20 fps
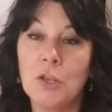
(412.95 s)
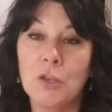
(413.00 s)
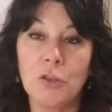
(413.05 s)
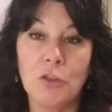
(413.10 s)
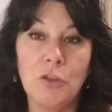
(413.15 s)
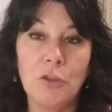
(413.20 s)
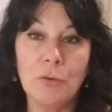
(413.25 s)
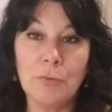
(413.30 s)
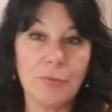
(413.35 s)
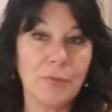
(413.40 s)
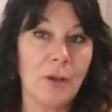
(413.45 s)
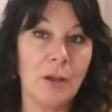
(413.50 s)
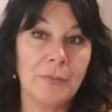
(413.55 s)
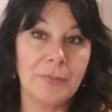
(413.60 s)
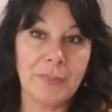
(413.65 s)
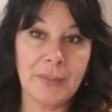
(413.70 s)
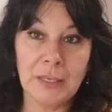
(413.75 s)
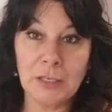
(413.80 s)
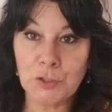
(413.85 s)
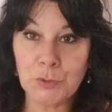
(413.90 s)
you
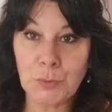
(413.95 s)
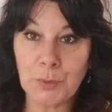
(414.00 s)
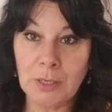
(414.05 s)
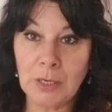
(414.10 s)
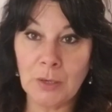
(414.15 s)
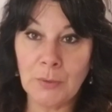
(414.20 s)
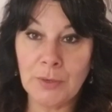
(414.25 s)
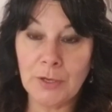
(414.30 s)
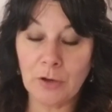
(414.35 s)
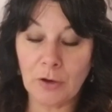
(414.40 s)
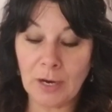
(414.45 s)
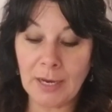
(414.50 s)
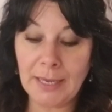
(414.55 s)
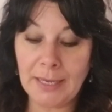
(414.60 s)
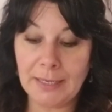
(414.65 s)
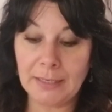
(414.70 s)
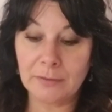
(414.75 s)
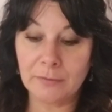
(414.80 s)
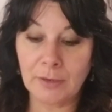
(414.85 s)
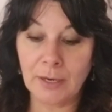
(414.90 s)
thought things were going
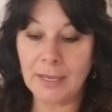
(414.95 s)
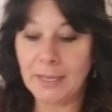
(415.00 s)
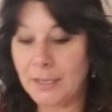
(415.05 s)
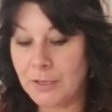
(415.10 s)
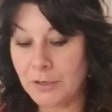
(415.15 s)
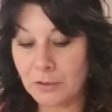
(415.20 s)
great, right?